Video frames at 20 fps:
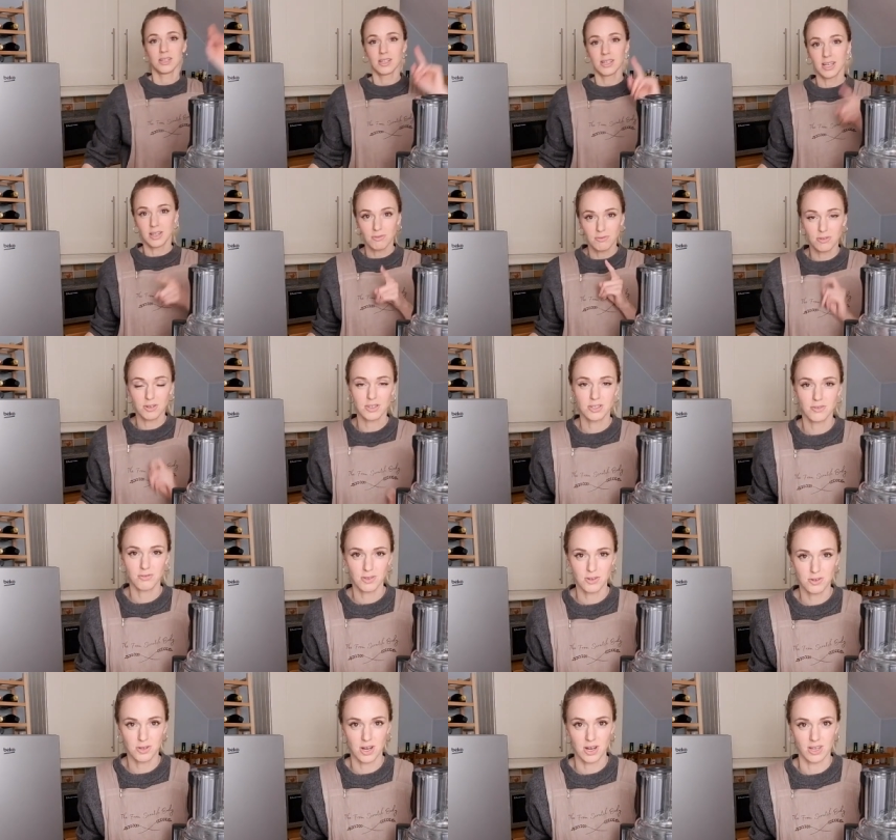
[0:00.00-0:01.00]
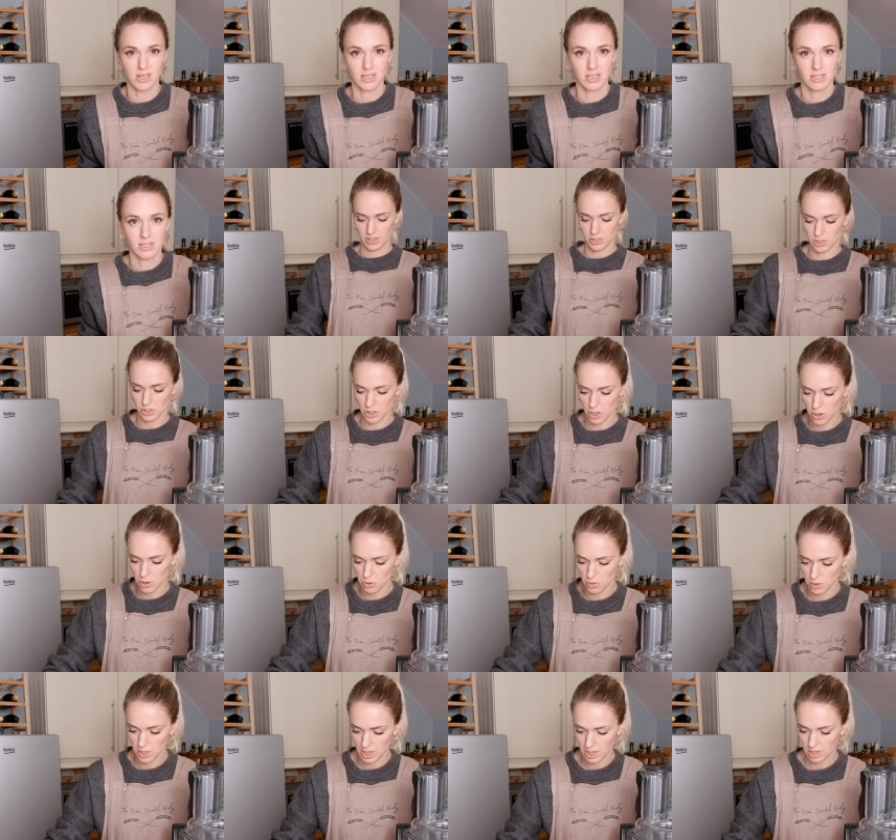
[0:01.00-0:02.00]
in front of you guys.
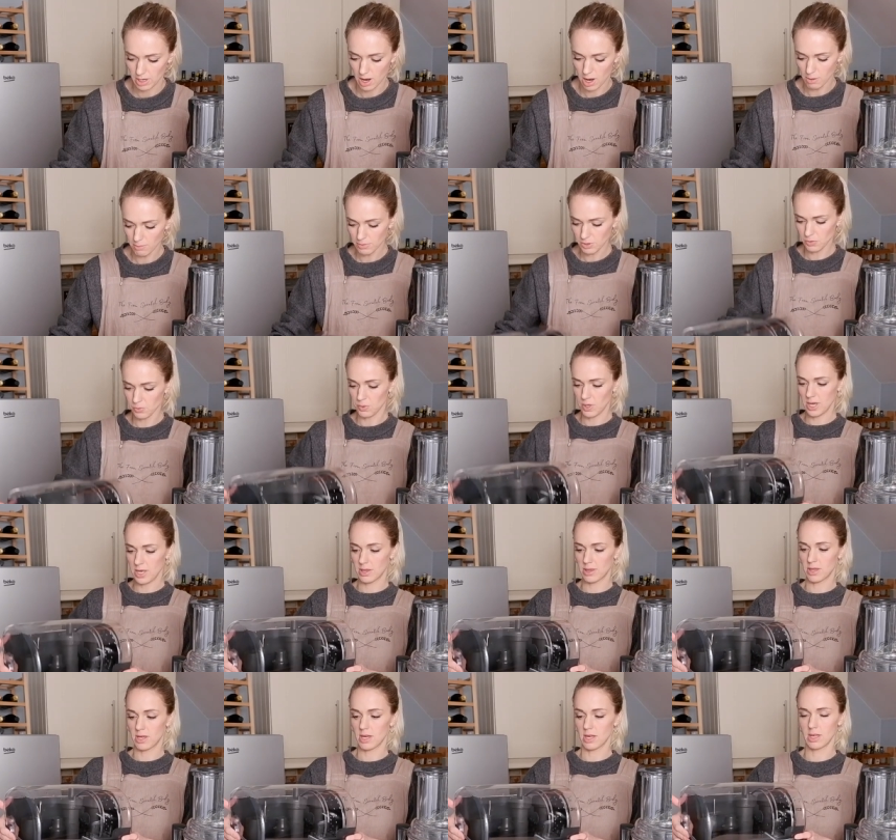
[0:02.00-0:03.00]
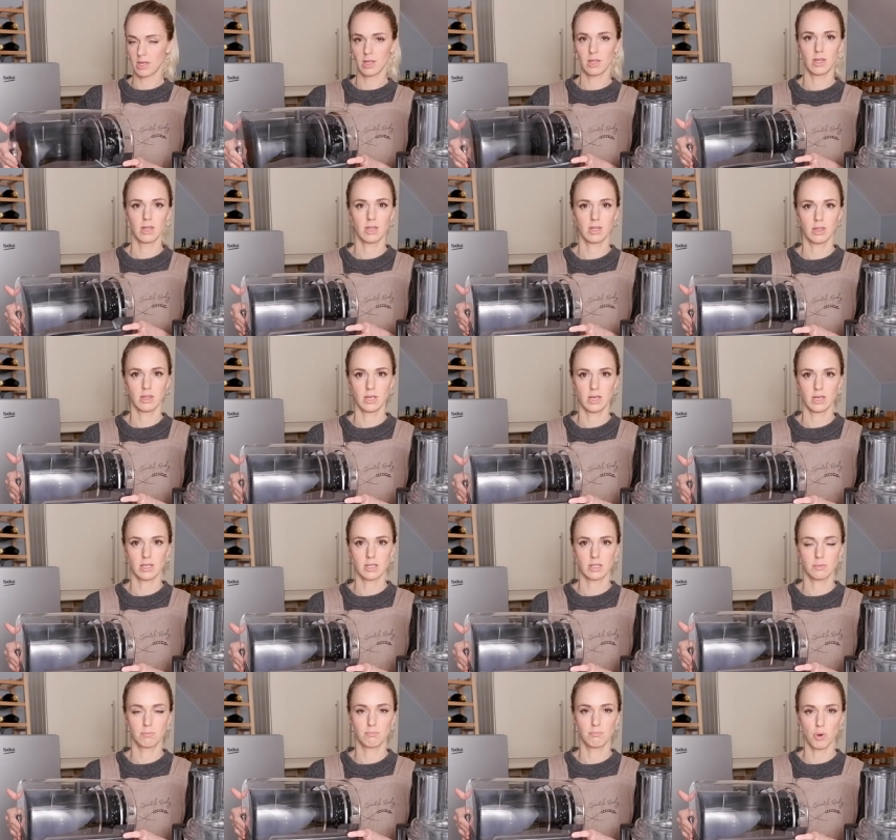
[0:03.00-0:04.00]
So it comes with
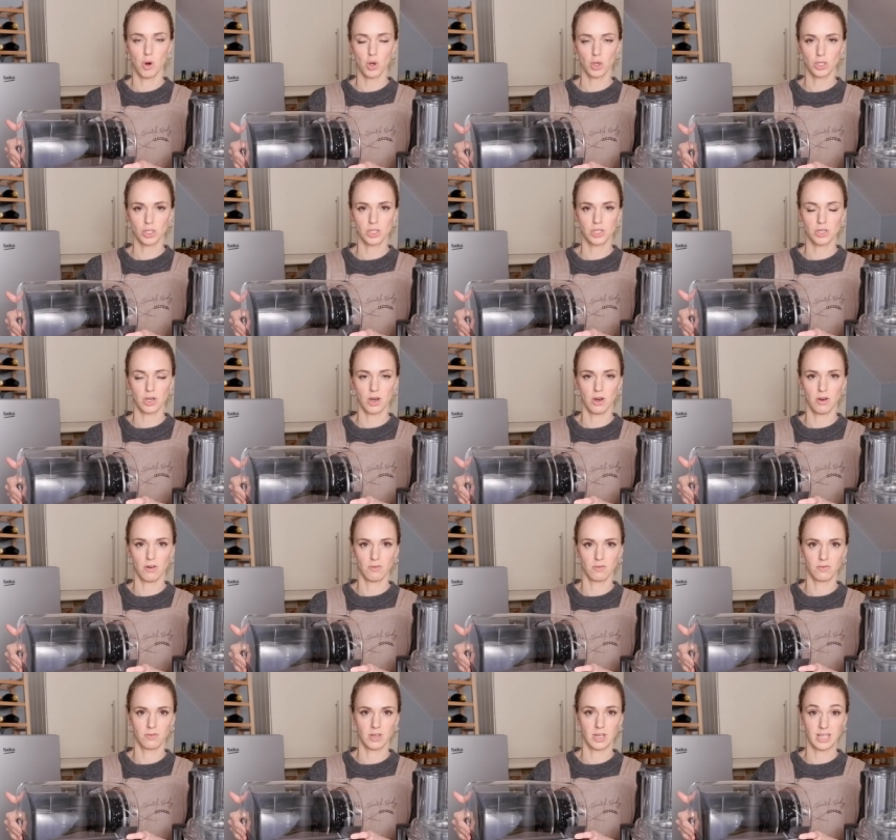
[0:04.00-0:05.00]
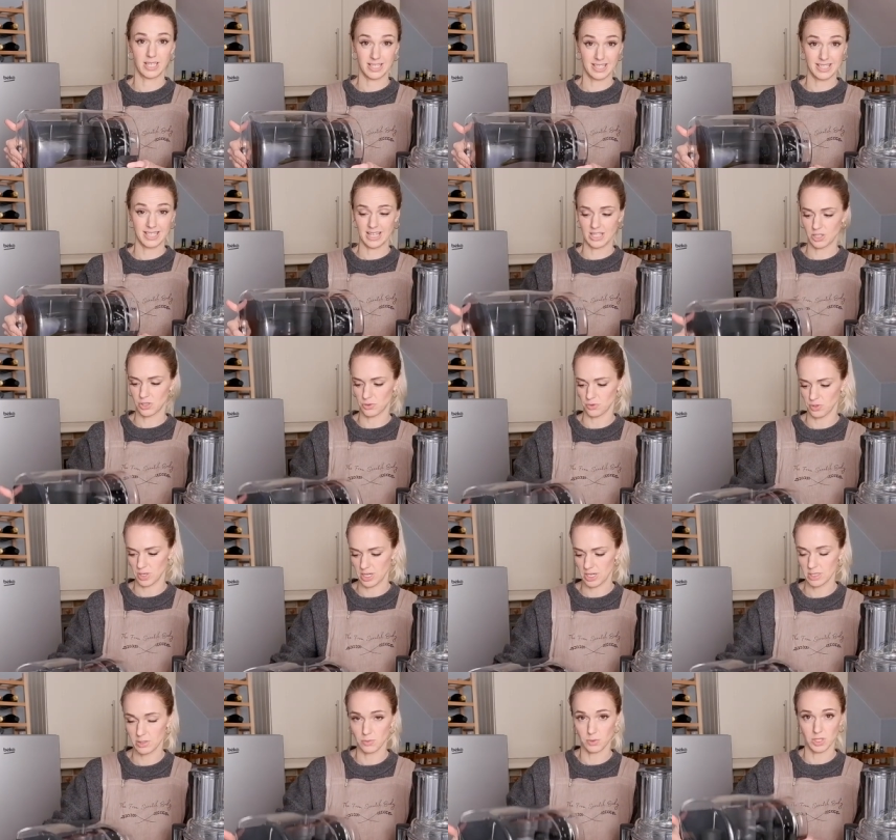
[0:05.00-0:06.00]
this box of
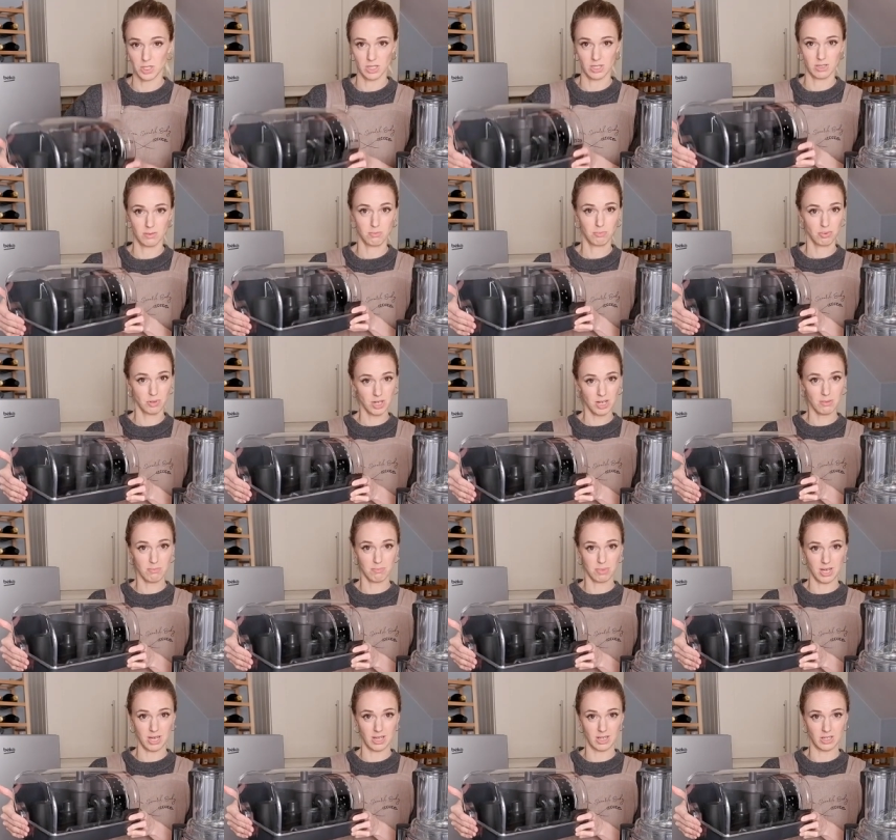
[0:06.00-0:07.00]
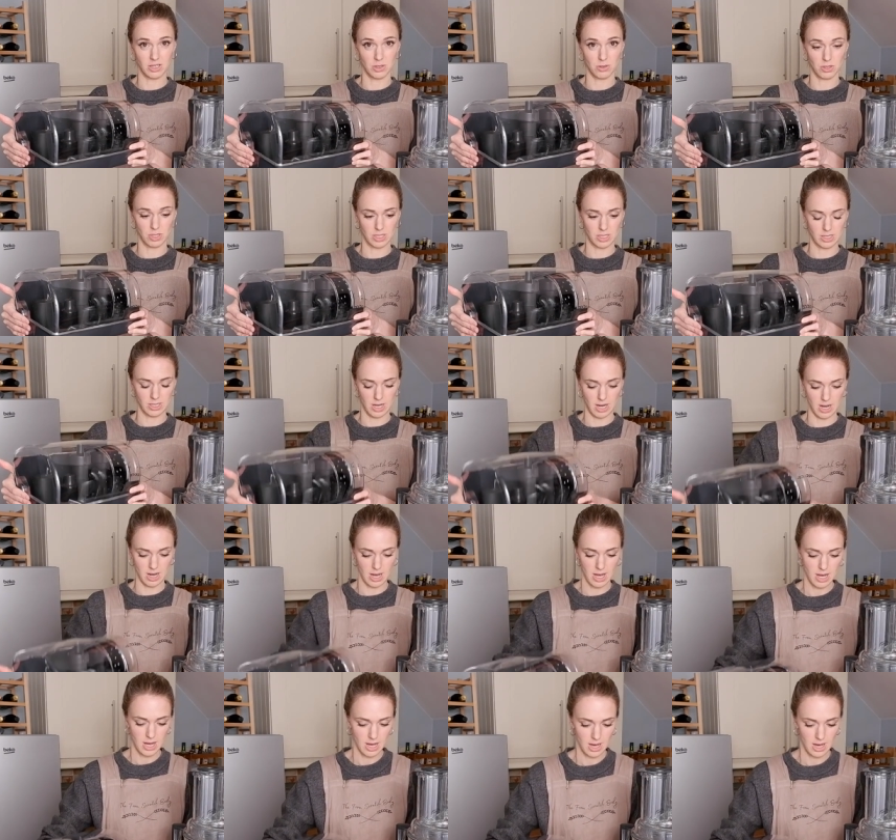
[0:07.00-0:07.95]
accessories, which is pretty big, as you can see.